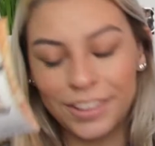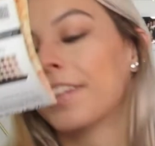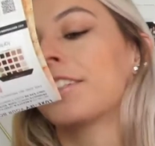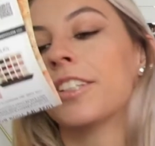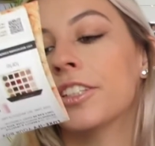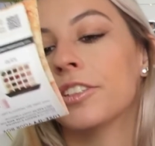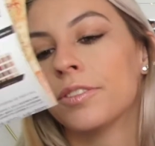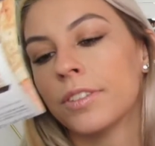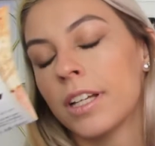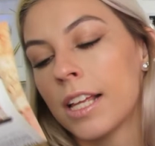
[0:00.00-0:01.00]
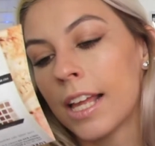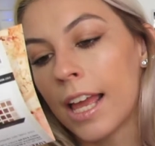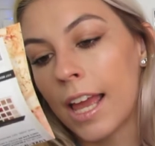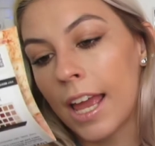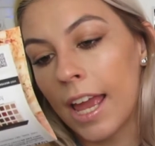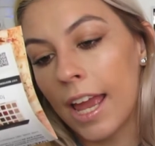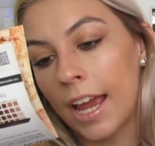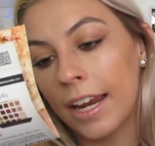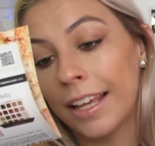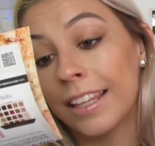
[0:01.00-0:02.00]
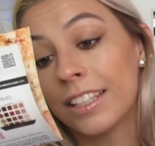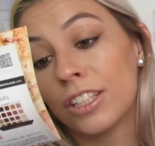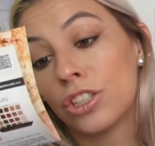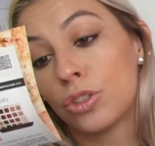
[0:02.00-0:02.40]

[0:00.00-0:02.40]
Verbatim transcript: That's cute. And this is